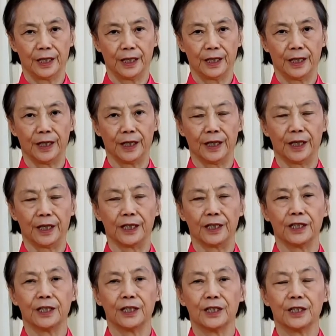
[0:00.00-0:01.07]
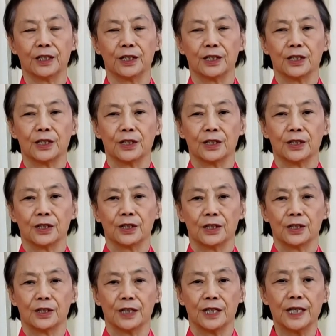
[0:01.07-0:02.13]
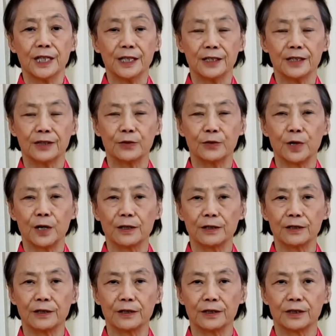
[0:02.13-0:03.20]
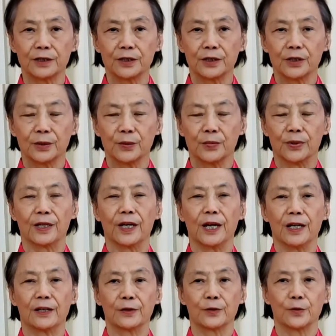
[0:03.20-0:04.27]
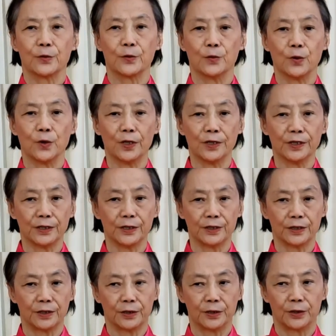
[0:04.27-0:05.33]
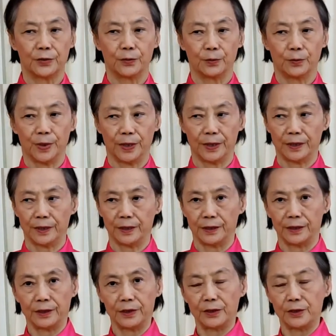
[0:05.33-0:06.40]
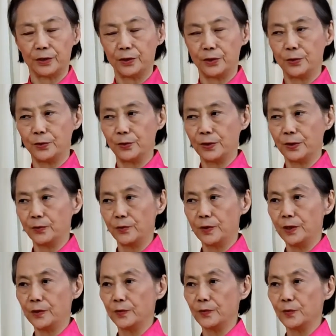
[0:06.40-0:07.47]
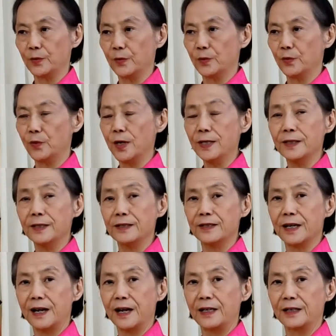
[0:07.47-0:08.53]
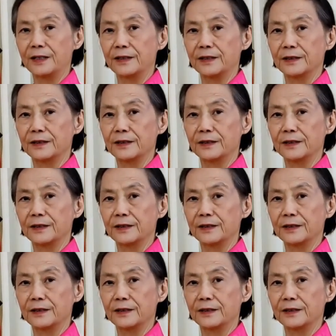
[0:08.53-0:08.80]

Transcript: and easy ones, but I want to make it do it on one side